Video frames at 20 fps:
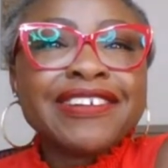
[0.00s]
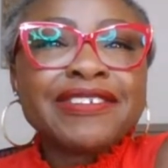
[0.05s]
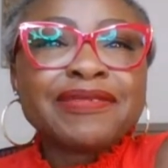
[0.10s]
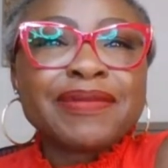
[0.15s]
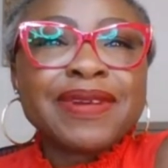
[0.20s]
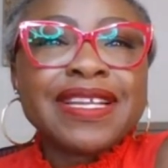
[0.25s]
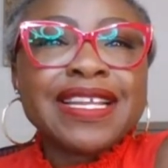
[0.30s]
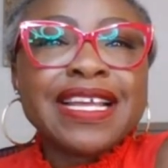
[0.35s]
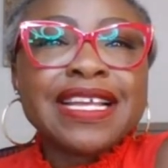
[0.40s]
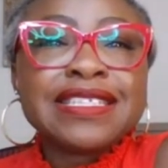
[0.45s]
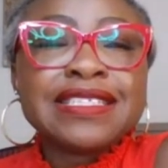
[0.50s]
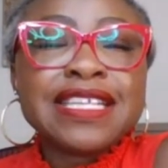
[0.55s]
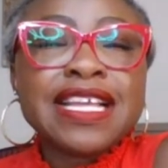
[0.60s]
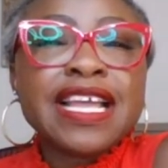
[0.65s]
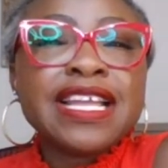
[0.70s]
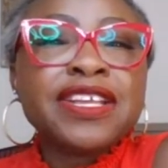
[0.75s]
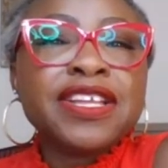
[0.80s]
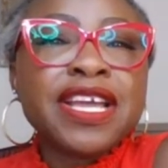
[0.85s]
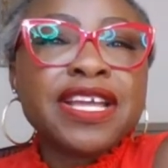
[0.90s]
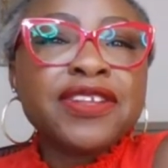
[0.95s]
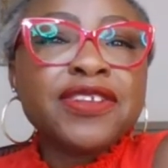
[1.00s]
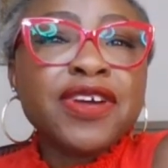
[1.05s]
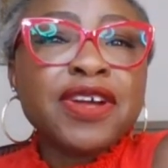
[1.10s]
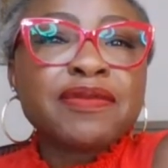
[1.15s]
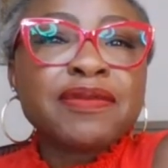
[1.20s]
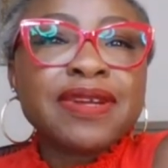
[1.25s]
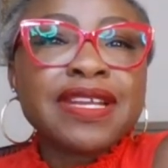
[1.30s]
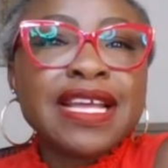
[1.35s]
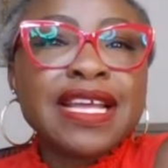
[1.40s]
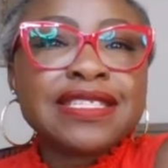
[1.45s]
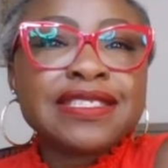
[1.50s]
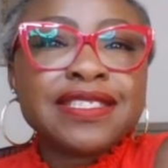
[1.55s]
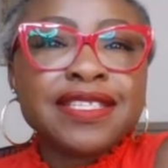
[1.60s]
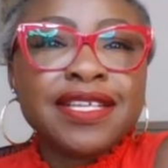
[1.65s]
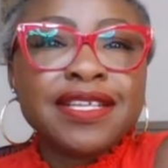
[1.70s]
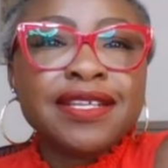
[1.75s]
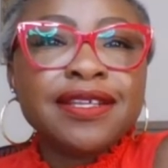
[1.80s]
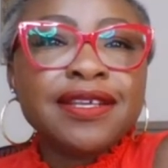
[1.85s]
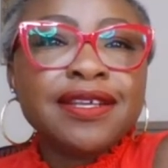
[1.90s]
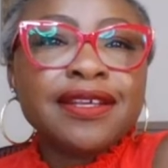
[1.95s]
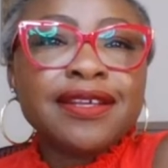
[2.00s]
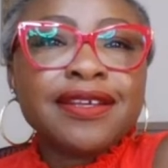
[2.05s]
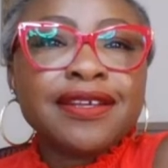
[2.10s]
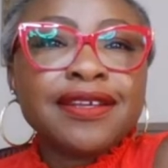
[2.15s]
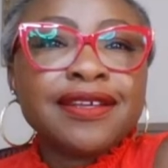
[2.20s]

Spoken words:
Peleti. And you know Peleti?